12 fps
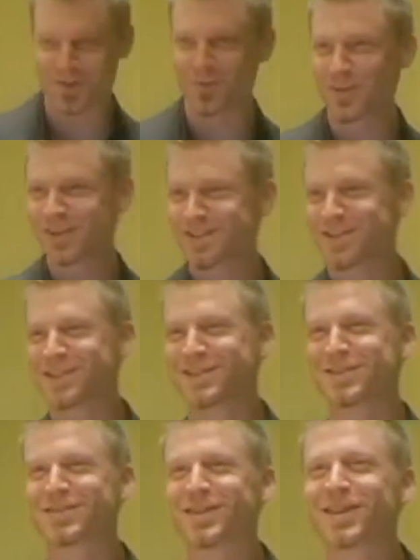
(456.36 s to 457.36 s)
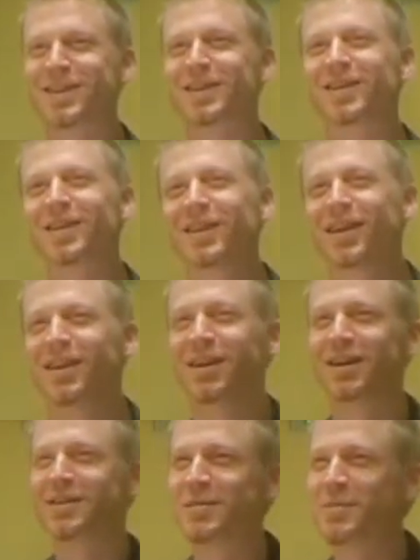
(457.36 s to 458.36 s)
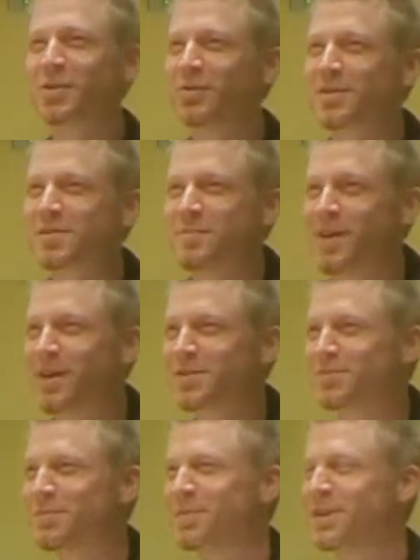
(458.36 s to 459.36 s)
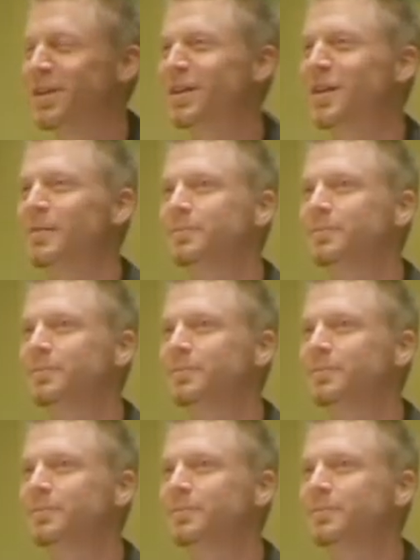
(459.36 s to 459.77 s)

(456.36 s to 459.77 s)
what is Yazir like? A typical response would be, I